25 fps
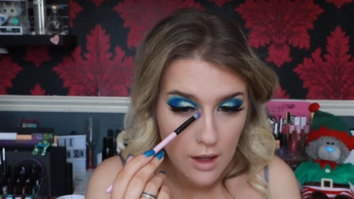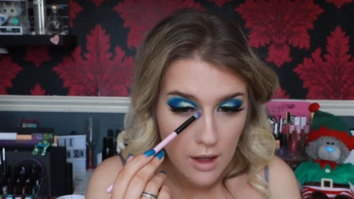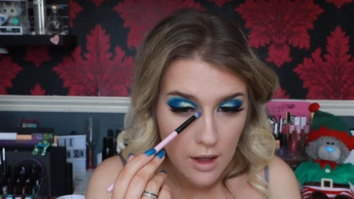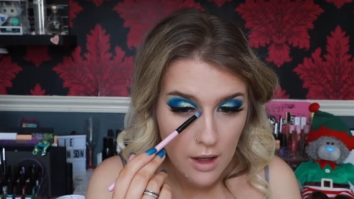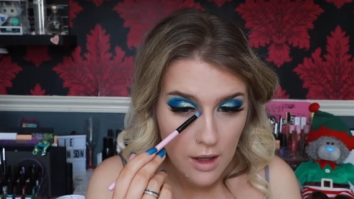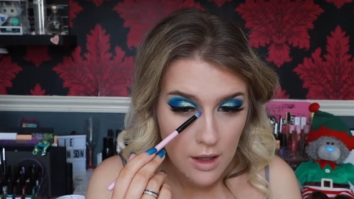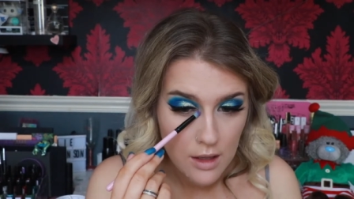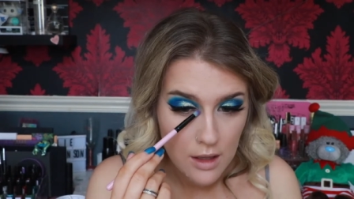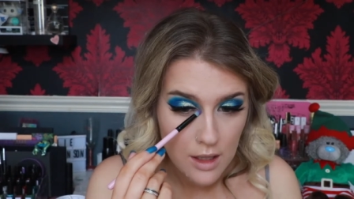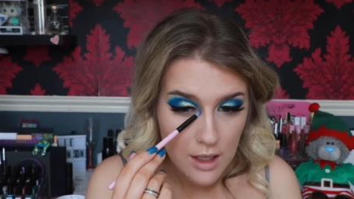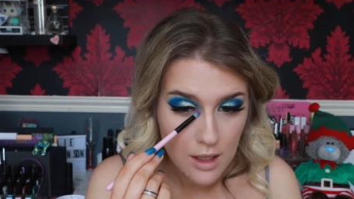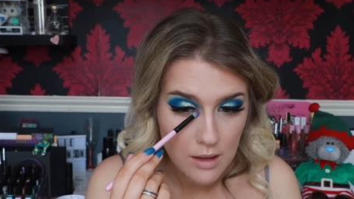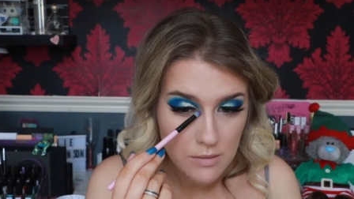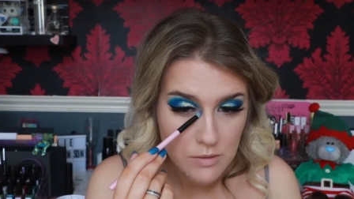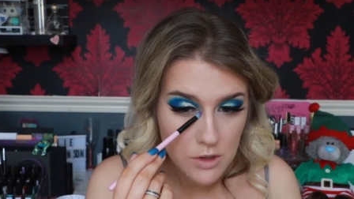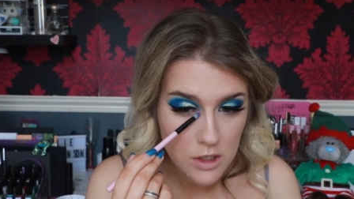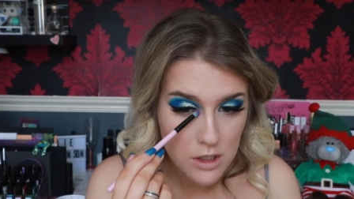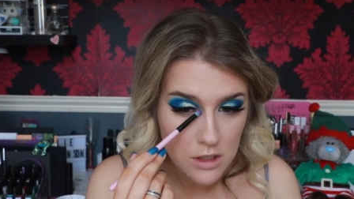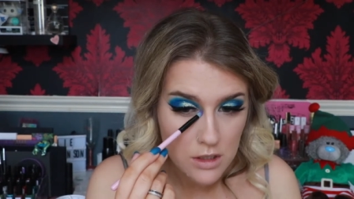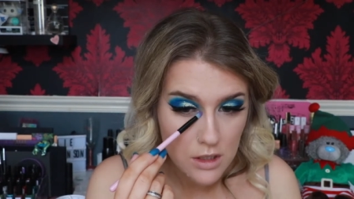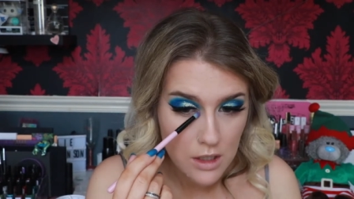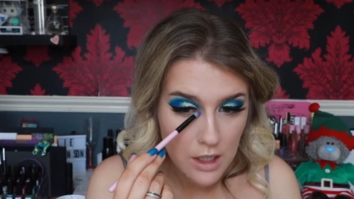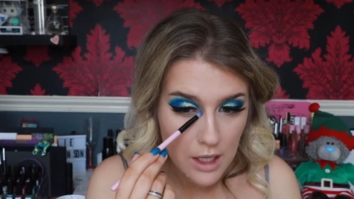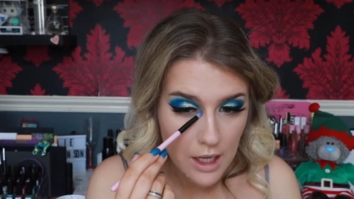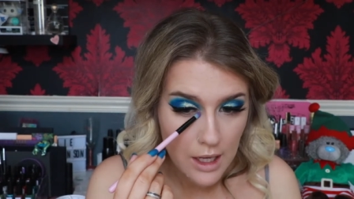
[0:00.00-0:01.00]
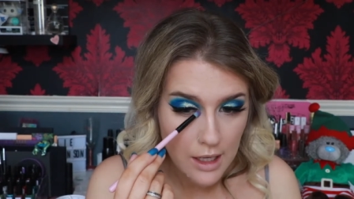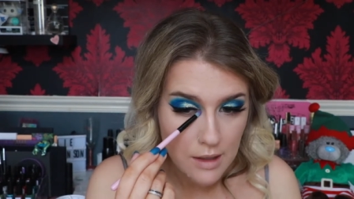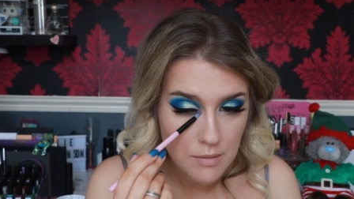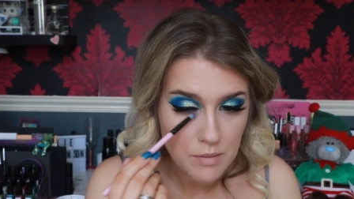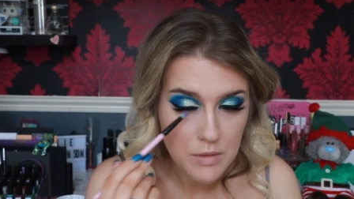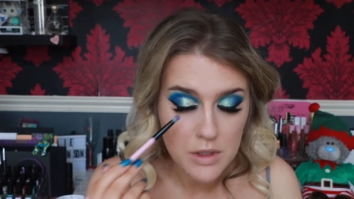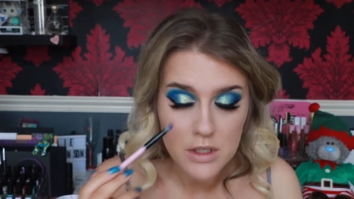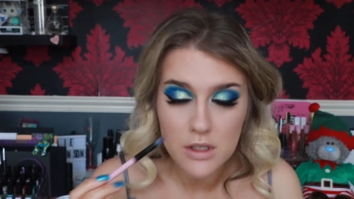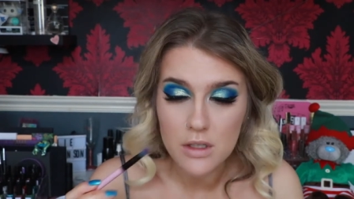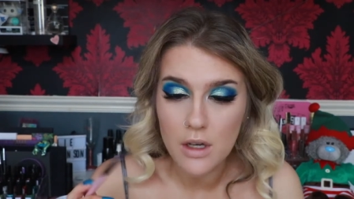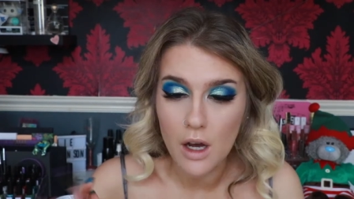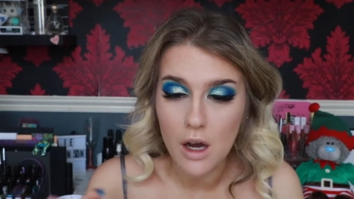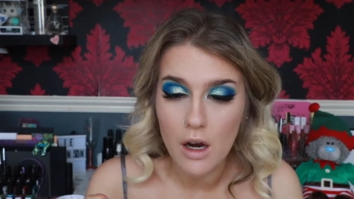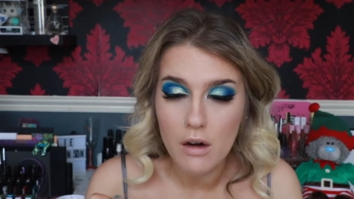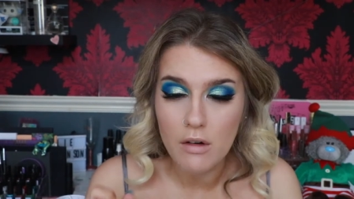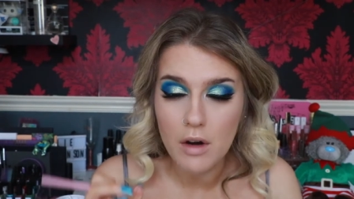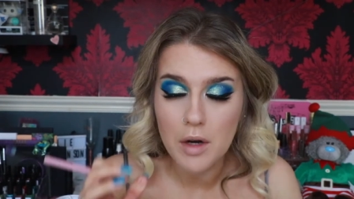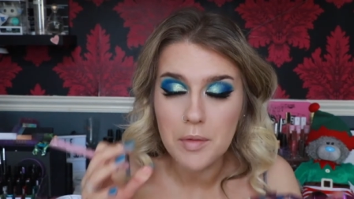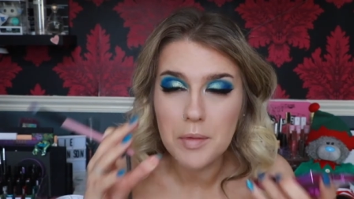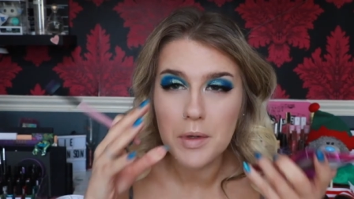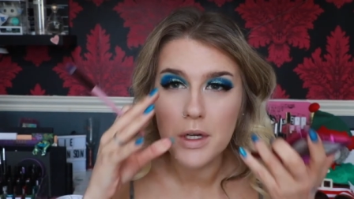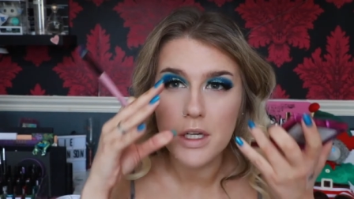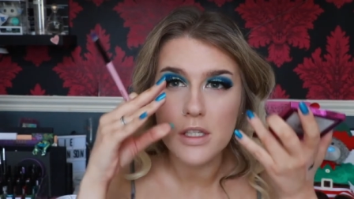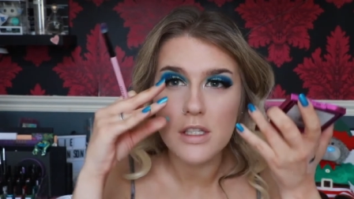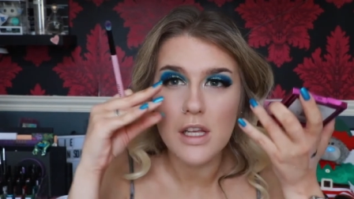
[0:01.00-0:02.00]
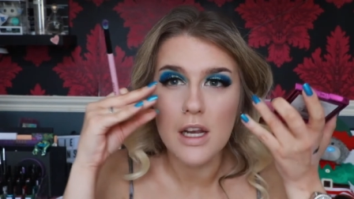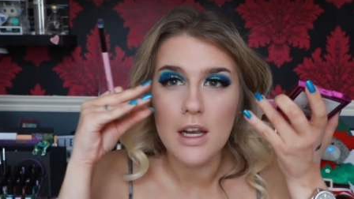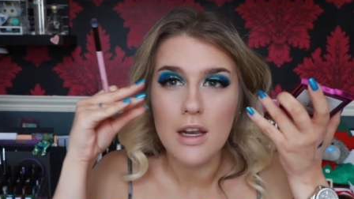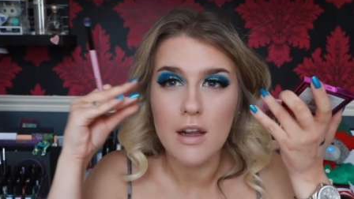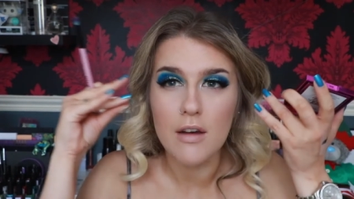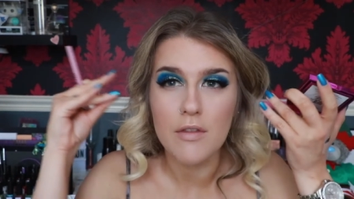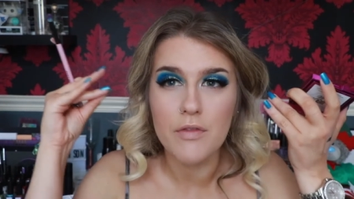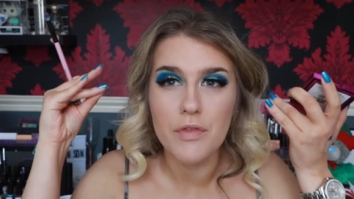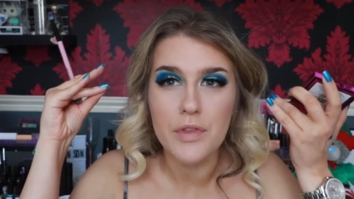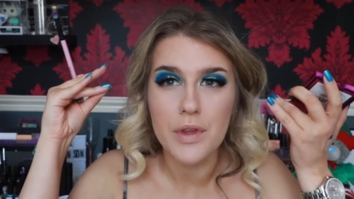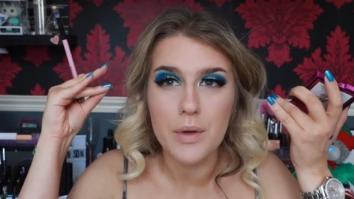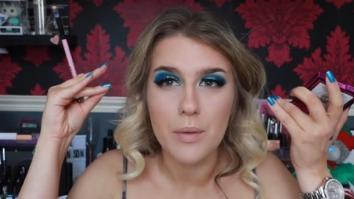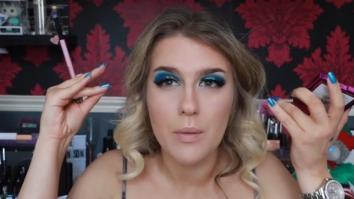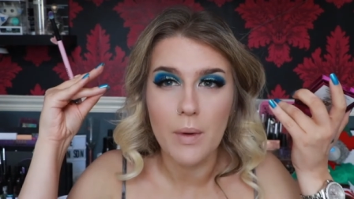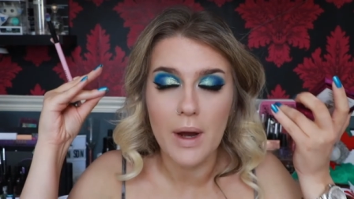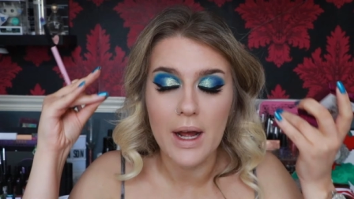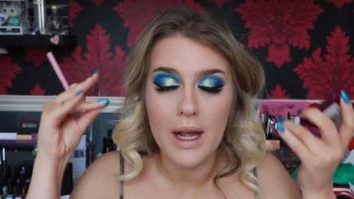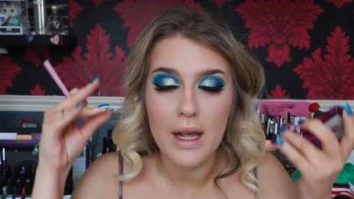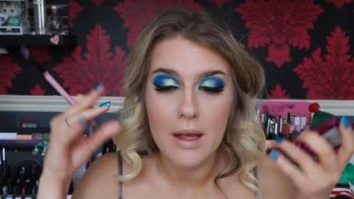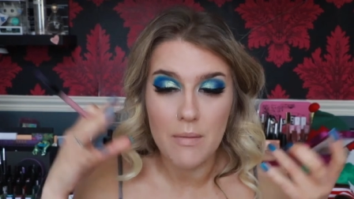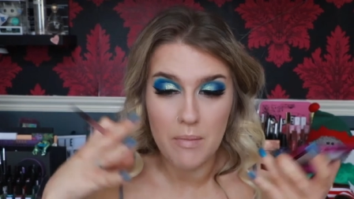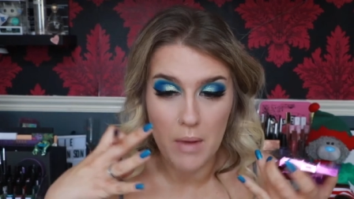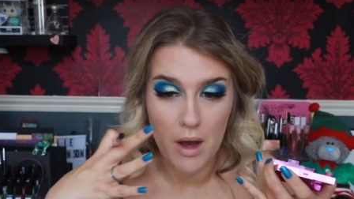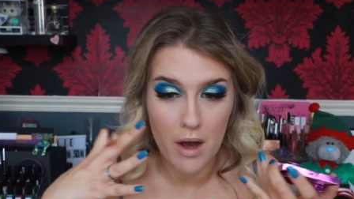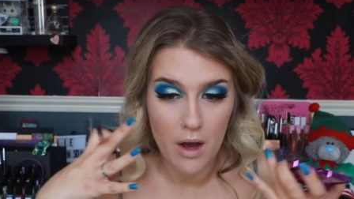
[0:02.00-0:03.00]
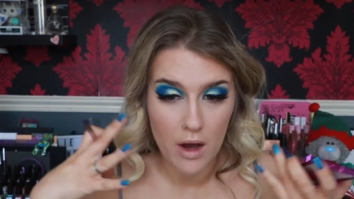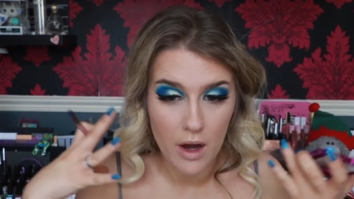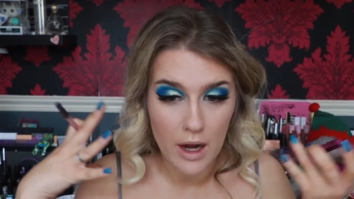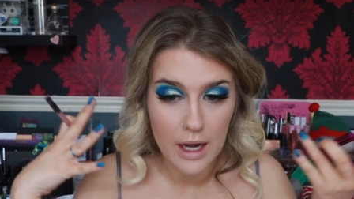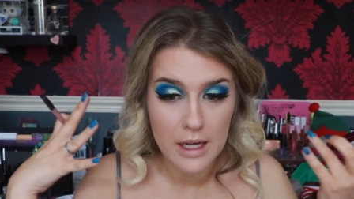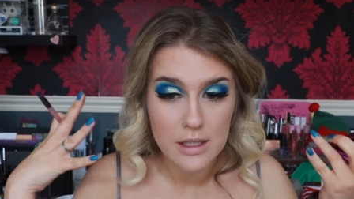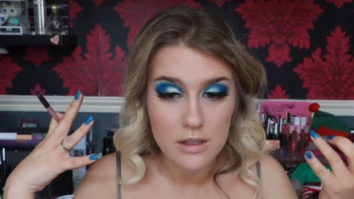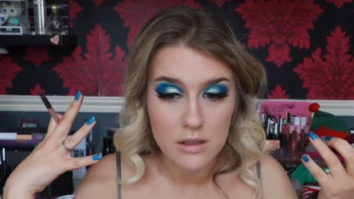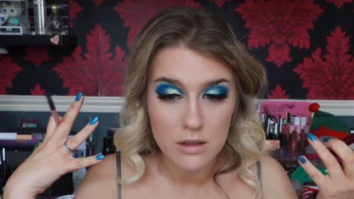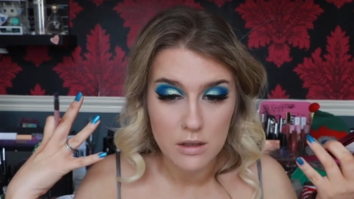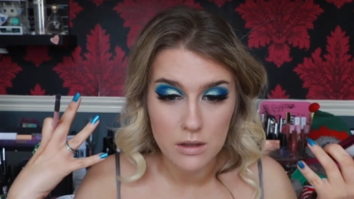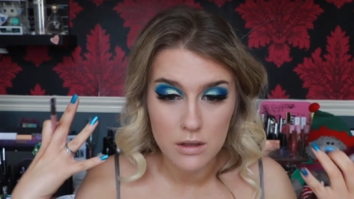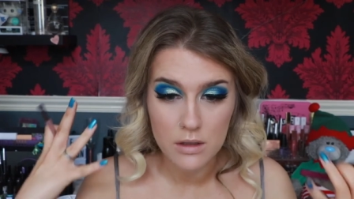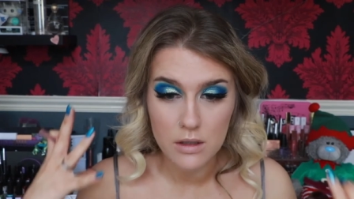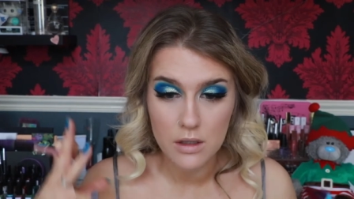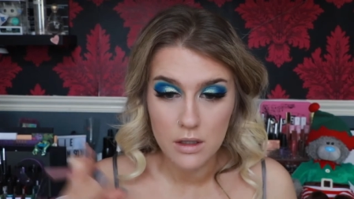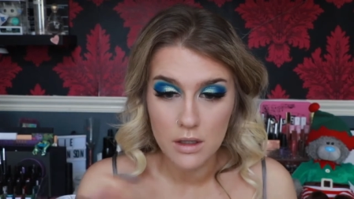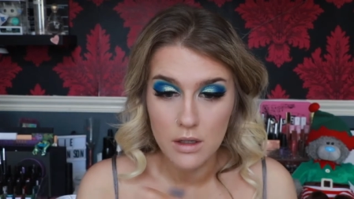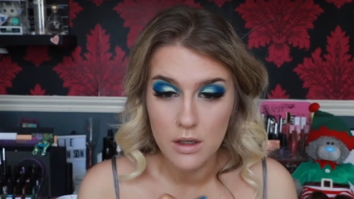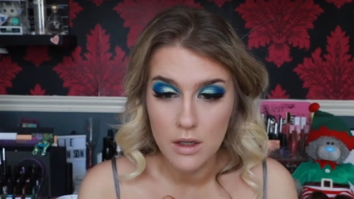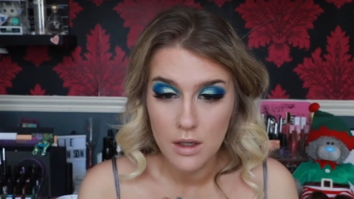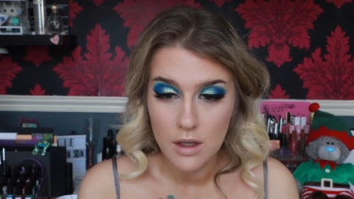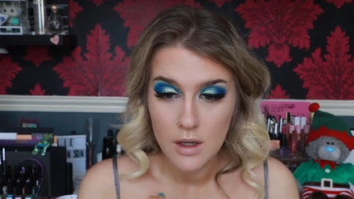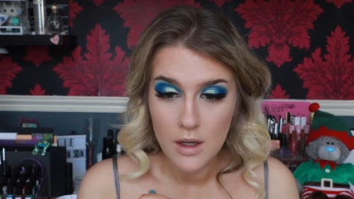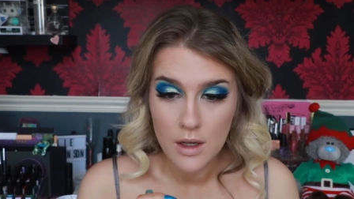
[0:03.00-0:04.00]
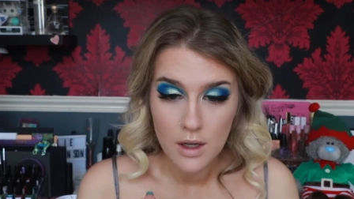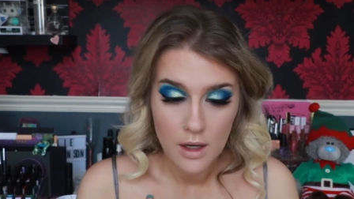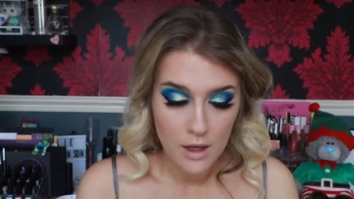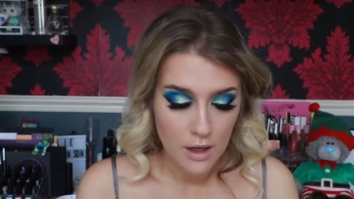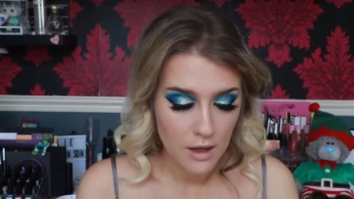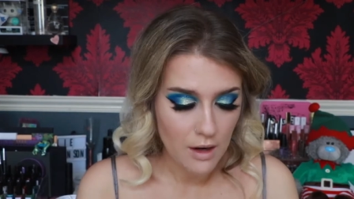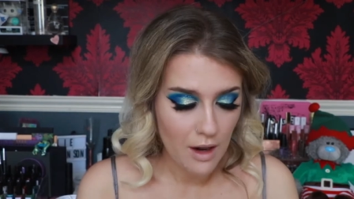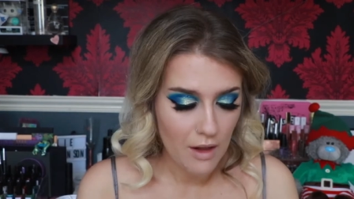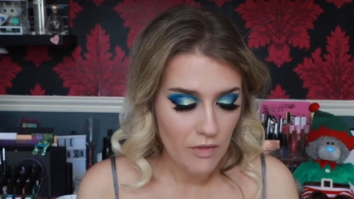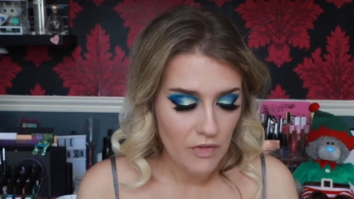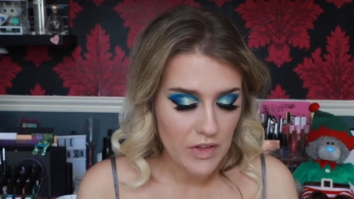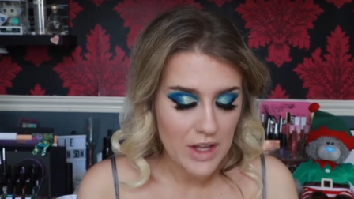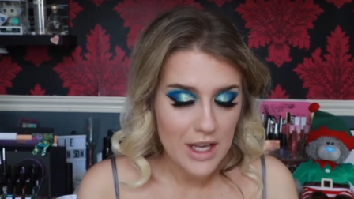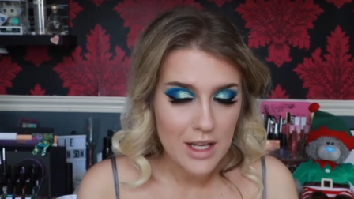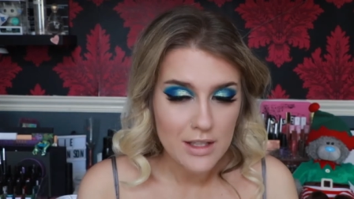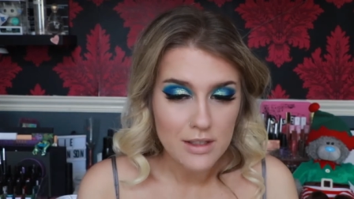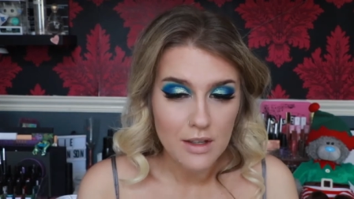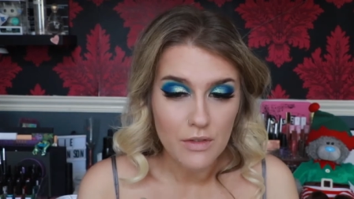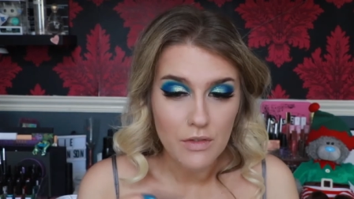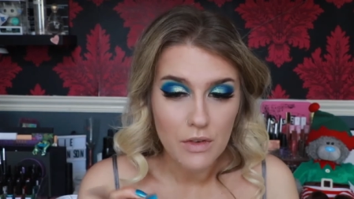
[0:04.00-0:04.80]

I think I'm just going to add mascara because I love the way my eyes look like this.